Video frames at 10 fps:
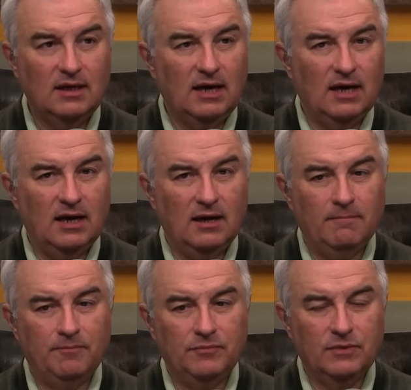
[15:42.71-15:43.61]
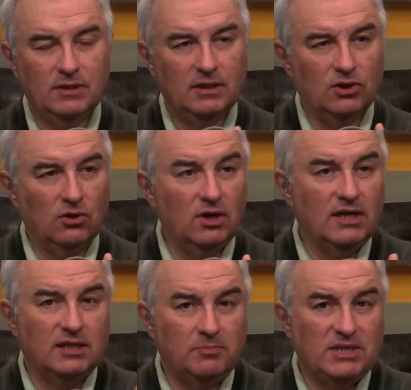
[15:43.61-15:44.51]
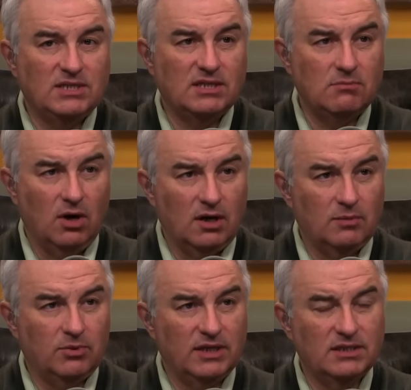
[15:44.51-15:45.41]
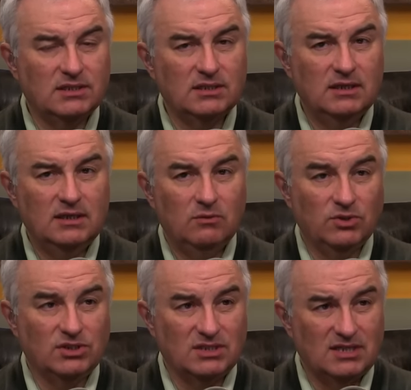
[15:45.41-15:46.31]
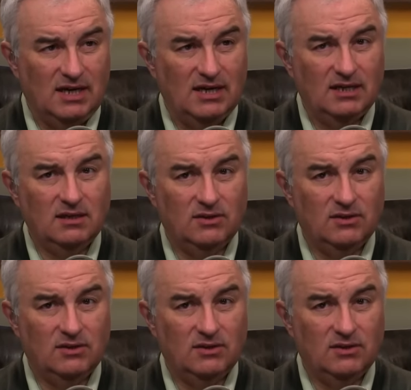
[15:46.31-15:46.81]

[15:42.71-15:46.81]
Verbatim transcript: Um, no. They're looking at the P C marketplace, which is dying.